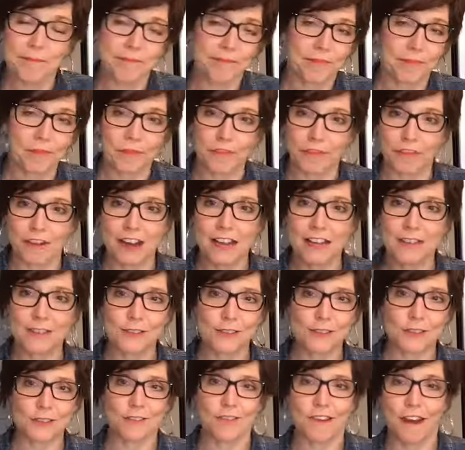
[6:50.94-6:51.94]

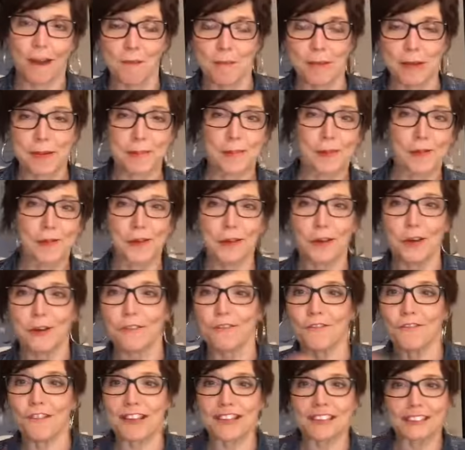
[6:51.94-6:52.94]
friends, you got people you're,
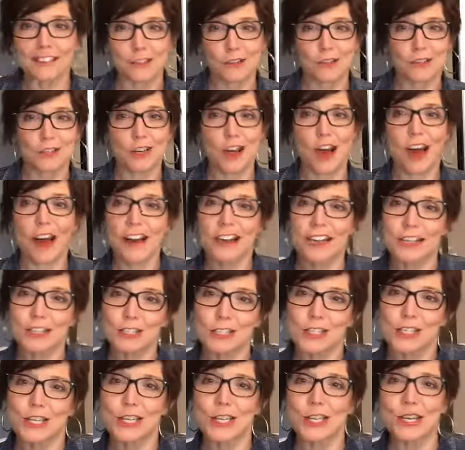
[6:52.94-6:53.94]
you're talking
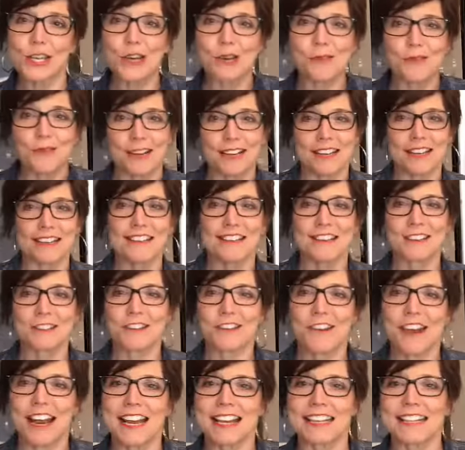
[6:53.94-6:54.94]
to and
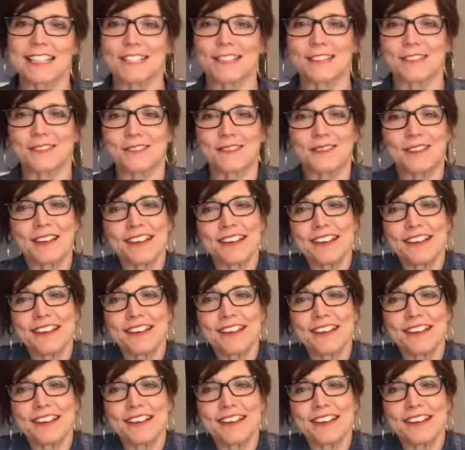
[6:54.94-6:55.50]
trying to,